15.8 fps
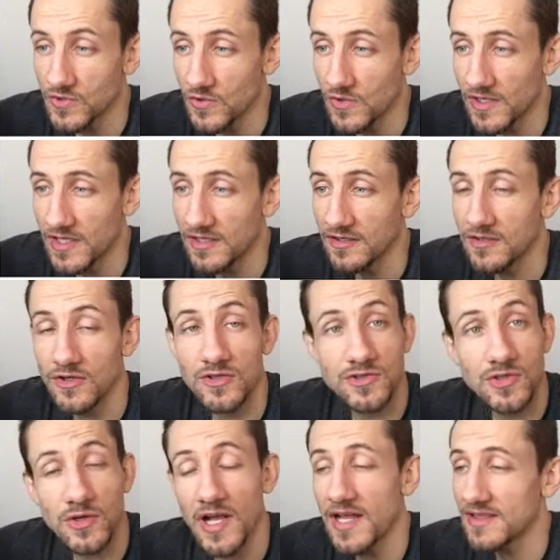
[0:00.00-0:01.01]
Osoi,
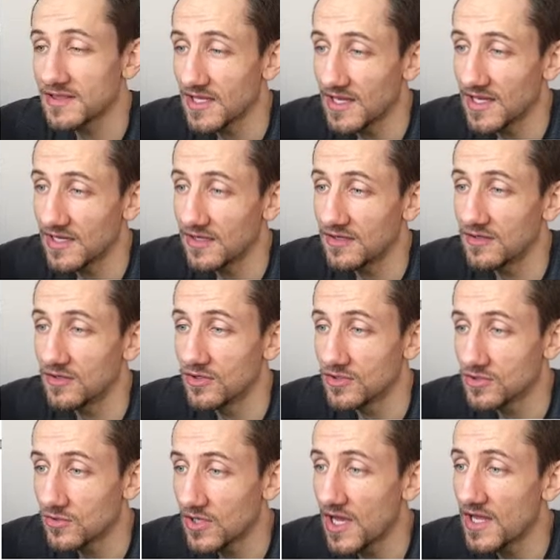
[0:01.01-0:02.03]
osokatta,
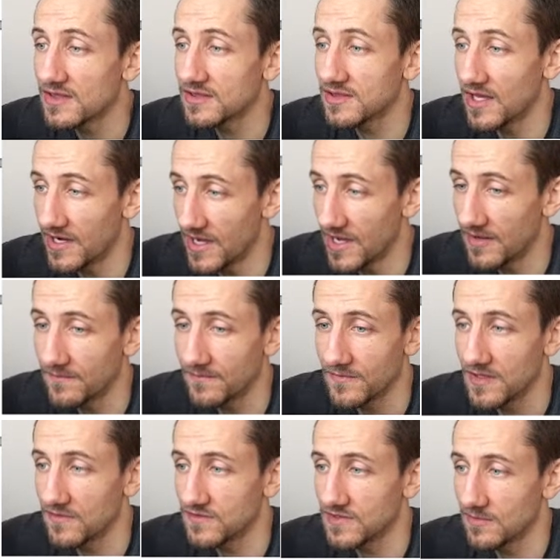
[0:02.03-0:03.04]
osokattara.
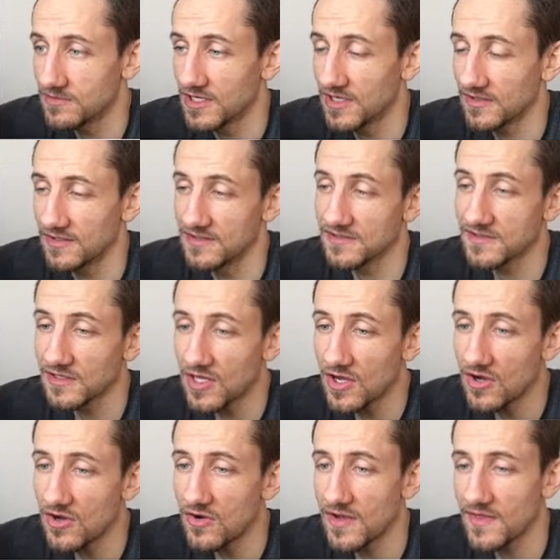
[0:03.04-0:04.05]
If subject is
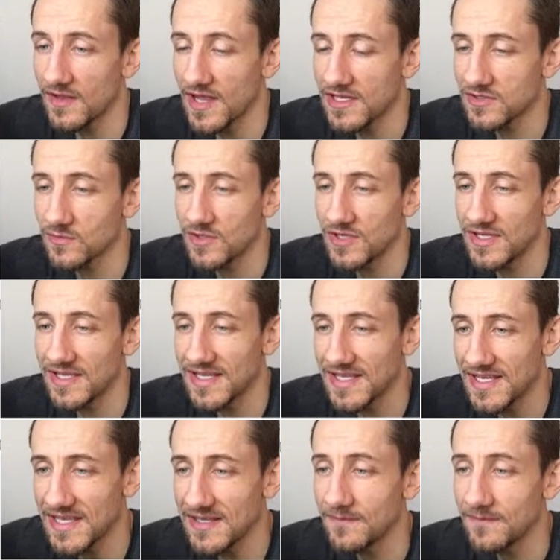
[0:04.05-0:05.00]
slow. And the last one,